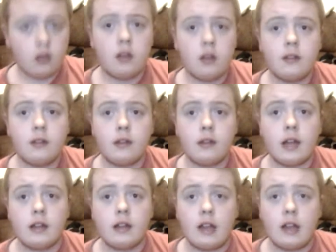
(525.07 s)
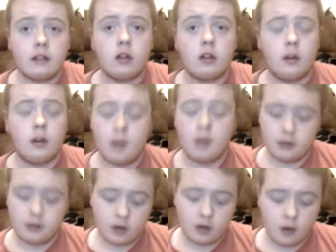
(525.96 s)
so that that is good. I'm, I do
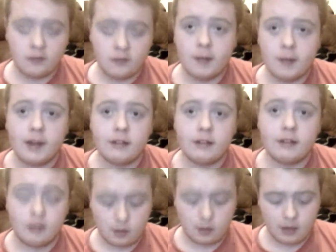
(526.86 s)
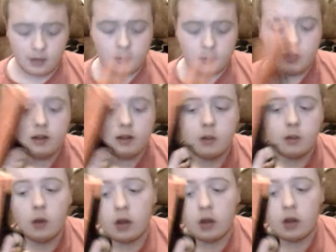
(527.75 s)
not know if they made it deliberately, but it, it
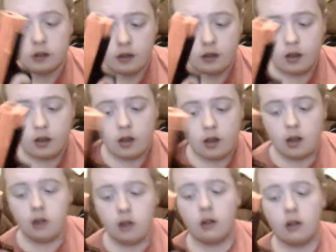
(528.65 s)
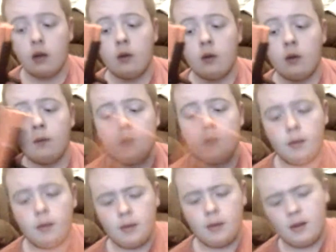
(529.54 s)
worked. So,
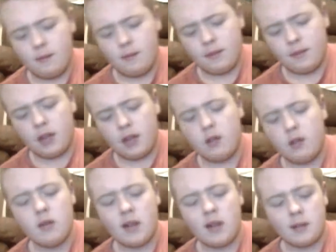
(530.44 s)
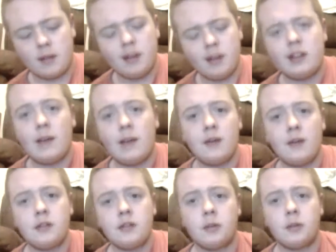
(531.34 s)
but I don't really recommend it that
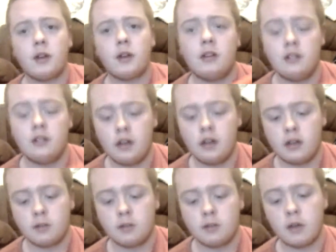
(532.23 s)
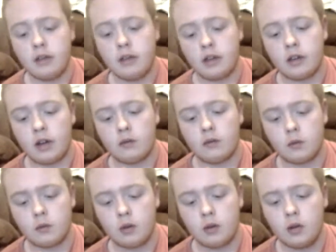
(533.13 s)
much because you know you could break your gun after a
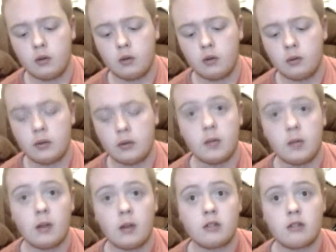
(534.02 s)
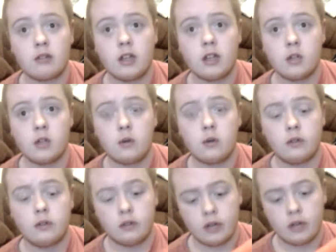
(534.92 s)
while. The amount of stress you're
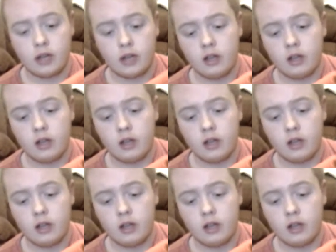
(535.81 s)
causing on it.